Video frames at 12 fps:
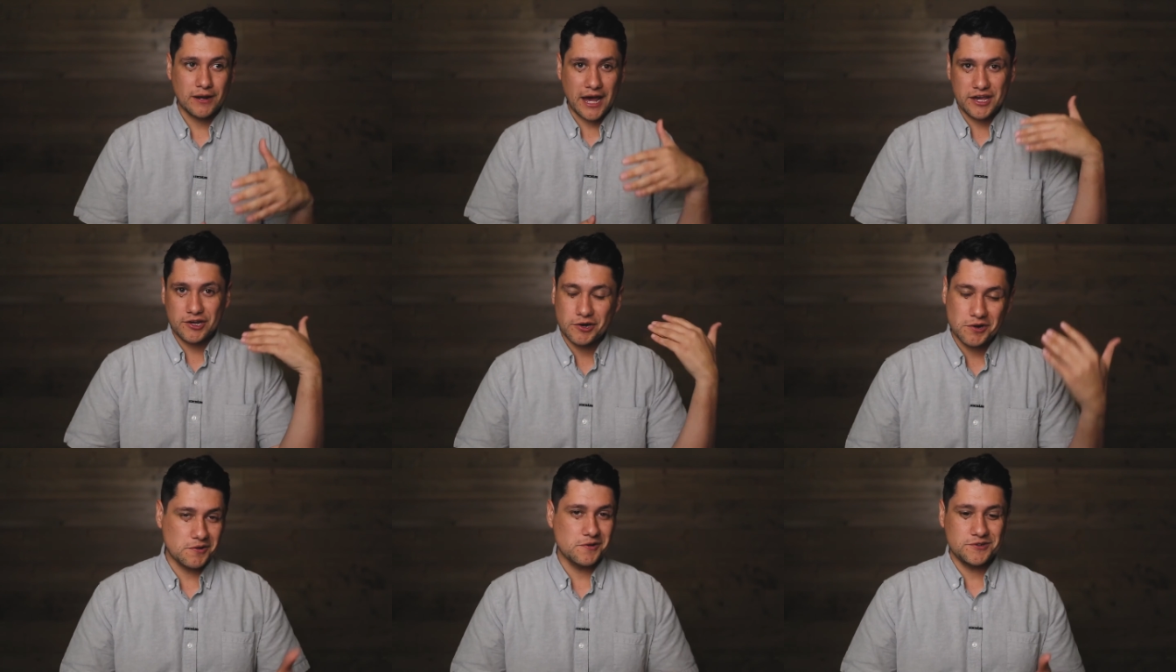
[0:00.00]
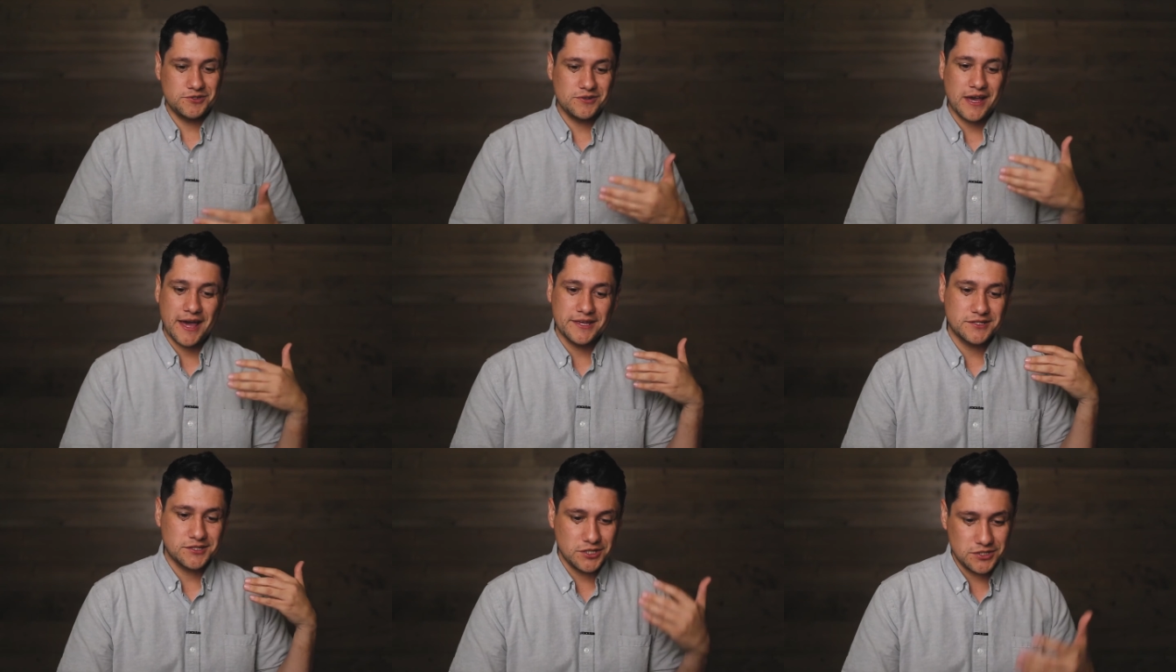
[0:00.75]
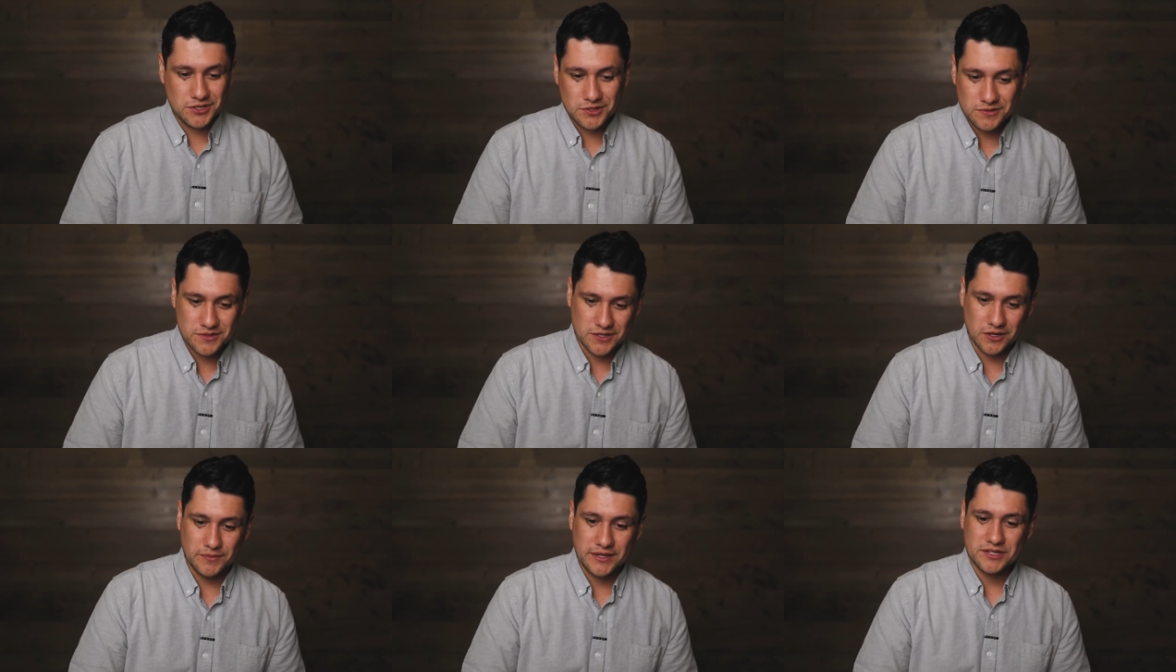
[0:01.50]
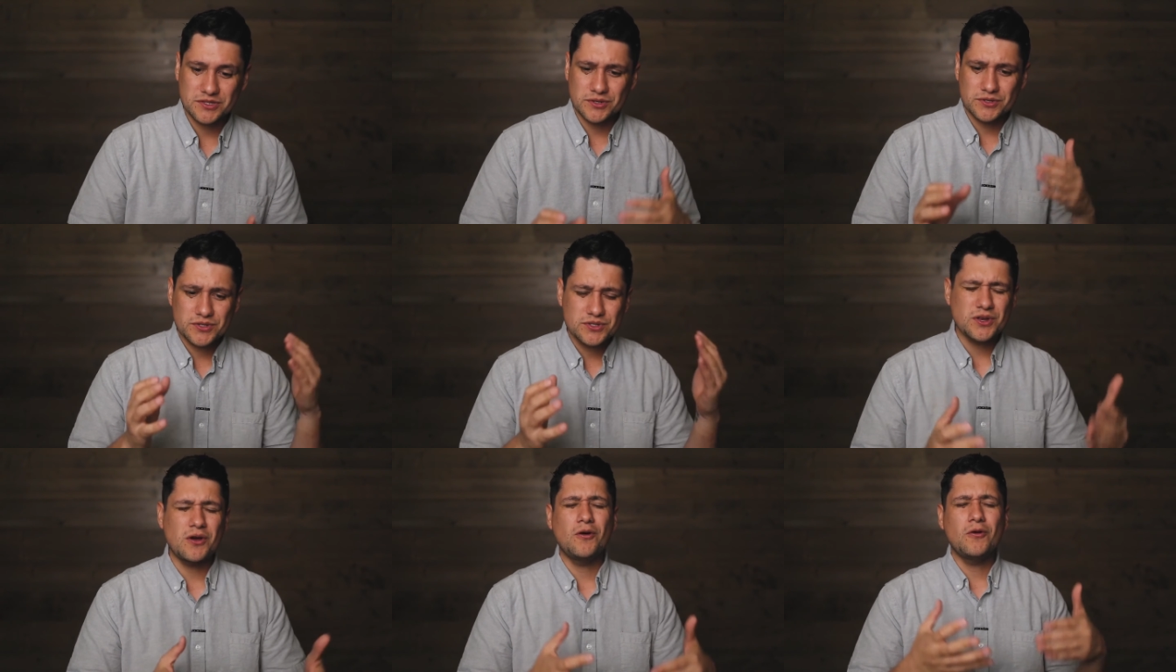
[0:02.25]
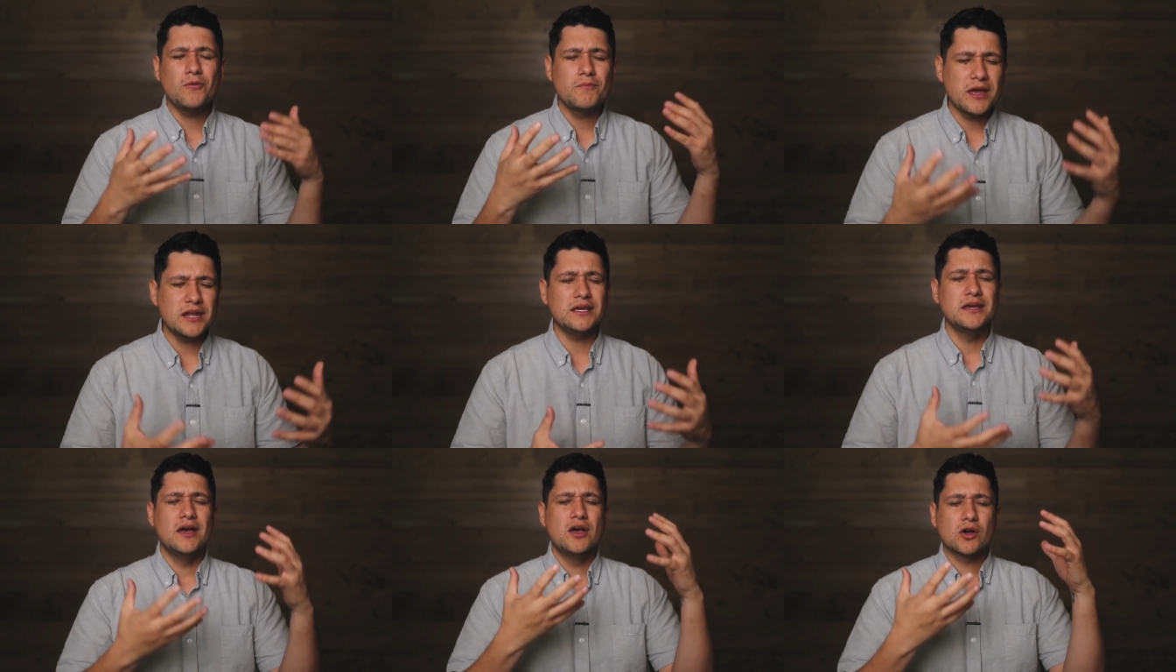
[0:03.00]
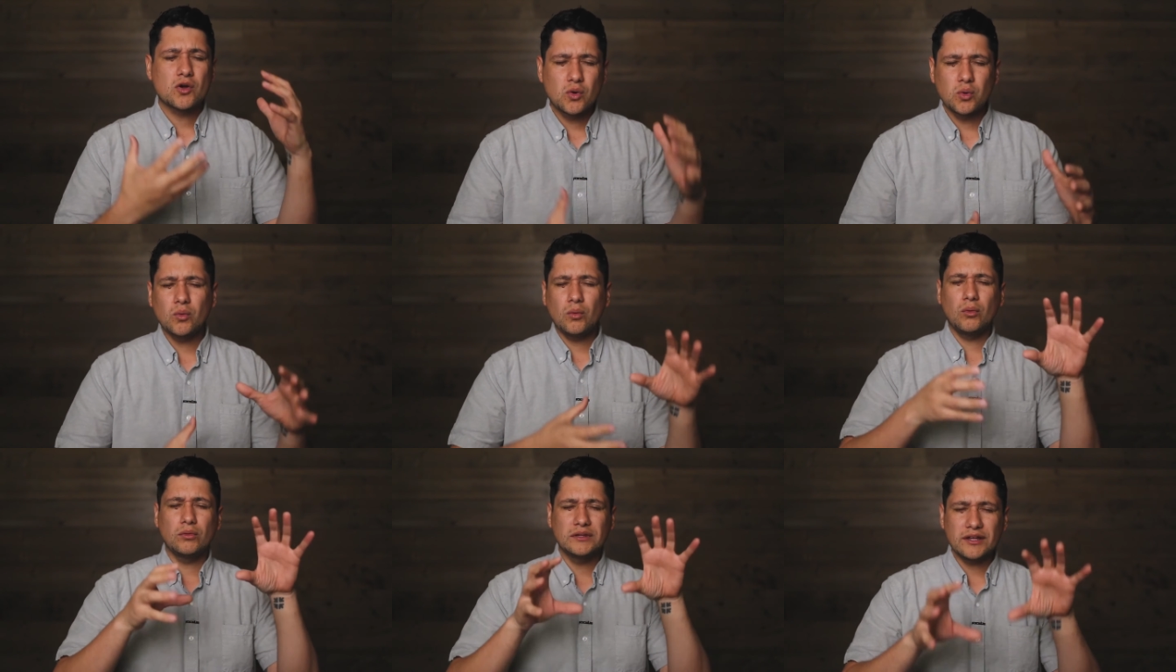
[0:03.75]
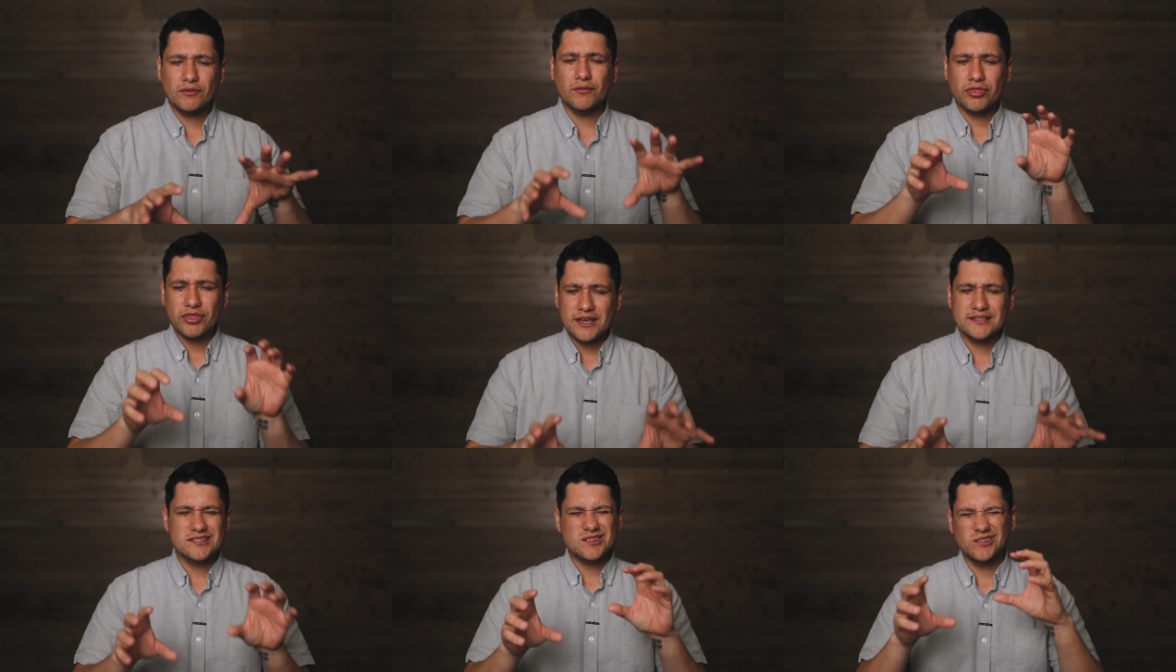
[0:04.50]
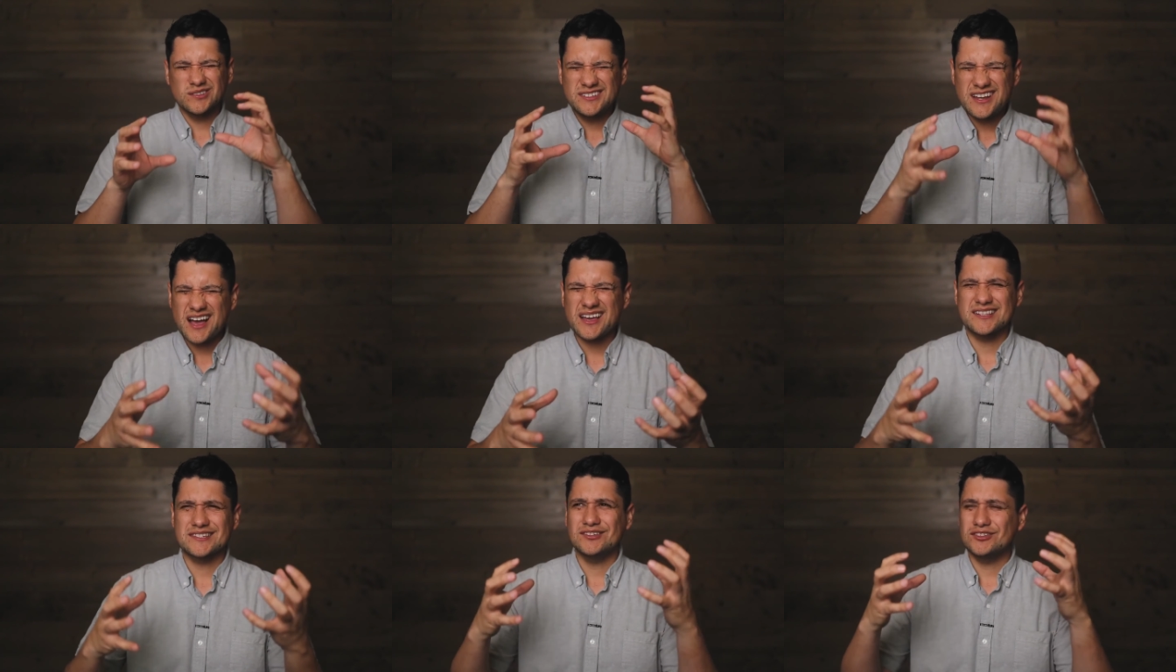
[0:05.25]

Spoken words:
but I encourage you guys to do so because there's so many cool little things, little nuggets,